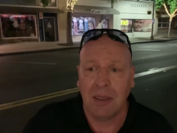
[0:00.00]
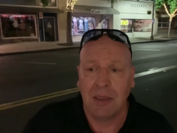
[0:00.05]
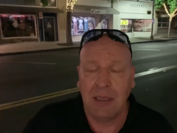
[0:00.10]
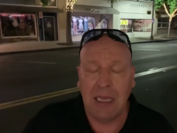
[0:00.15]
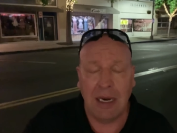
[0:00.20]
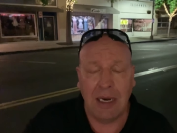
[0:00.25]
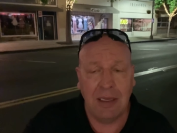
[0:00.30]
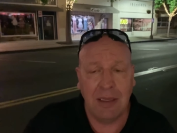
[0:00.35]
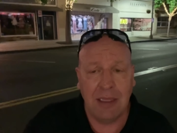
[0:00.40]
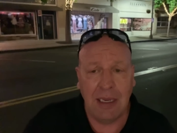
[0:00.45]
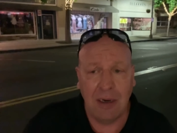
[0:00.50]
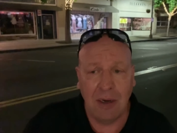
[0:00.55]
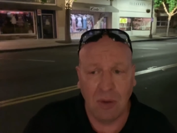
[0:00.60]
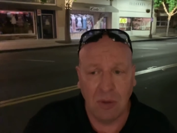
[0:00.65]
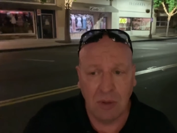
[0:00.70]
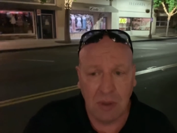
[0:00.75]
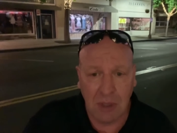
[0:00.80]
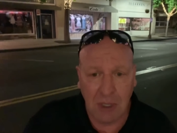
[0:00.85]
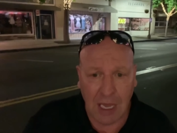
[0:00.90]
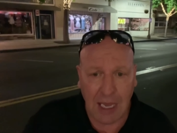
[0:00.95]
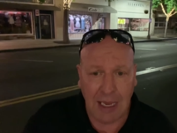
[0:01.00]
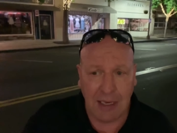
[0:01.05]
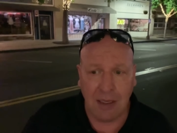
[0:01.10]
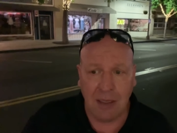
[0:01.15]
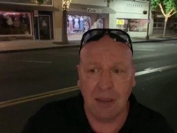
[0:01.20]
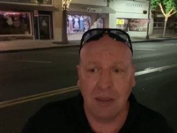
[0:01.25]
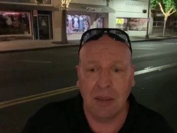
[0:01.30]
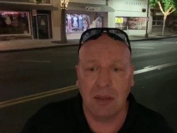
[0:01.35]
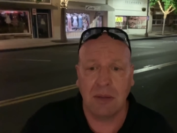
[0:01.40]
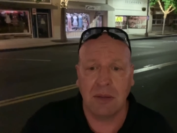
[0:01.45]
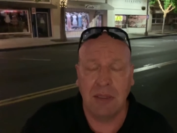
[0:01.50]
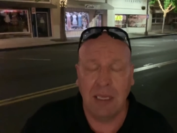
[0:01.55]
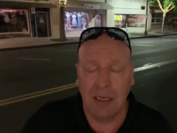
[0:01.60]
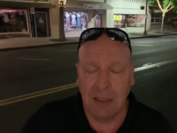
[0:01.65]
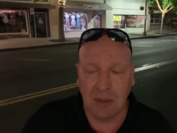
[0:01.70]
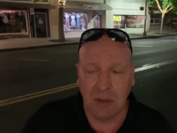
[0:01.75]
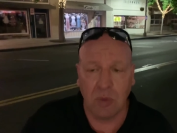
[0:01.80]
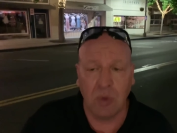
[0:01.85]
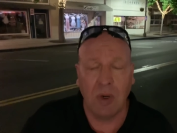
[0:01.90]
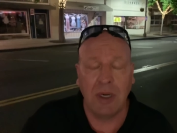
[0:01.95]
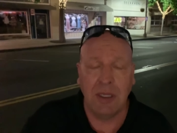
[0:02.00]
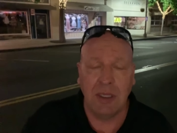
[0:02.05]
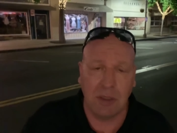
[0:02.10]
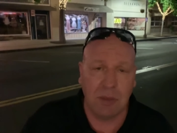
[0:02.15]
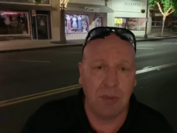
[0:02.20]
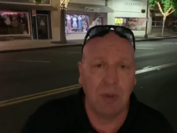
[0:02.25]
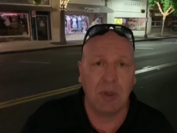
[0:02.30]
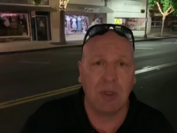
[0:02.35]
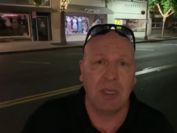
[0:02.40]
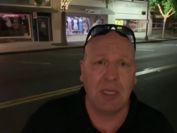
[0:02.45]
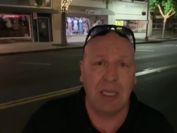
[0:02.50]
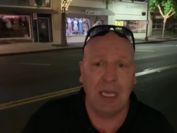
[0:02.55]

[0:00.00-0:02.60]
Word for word: they don't like things running smoothly.